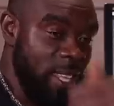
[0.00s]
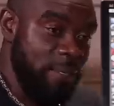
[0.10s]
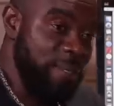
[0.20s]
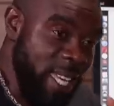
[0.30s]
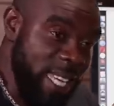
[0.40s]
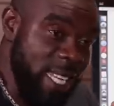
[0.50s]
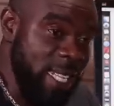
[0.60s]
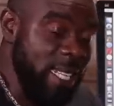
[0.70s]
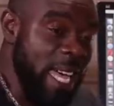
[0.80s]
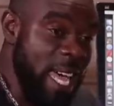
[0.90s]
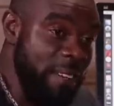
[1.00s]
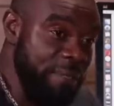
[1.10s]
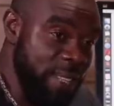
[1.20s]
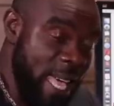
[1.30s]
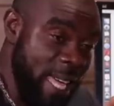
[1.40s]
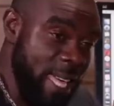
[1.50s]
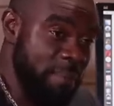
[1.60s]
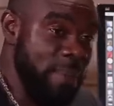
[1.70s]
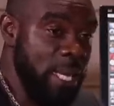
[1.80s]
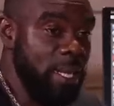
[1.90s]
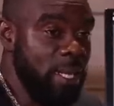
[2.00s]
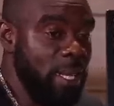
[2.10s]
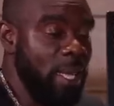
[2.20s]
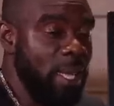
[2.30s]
if you eat it off, you get beaten.